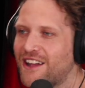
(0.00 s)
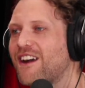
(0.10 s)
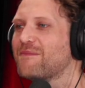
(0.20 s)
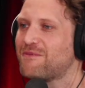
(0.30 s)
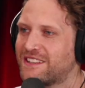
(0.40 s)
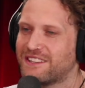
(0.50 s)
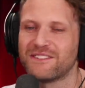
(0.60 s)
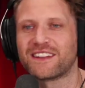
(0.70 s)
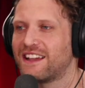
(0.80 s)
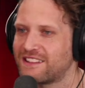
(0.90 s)
telling me what to do,"
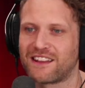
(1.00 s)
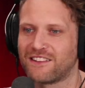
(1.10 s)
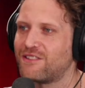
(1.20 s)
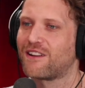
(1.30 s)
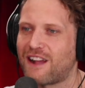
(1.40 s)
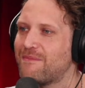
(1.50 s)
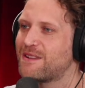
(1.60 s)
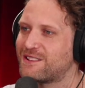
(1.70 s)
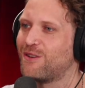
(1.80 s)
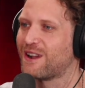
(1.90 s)
and the guy's like, "Dude, our
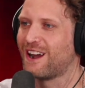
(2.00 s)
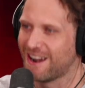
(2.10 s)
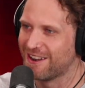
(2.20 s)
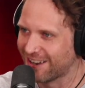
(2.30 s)
company's going under."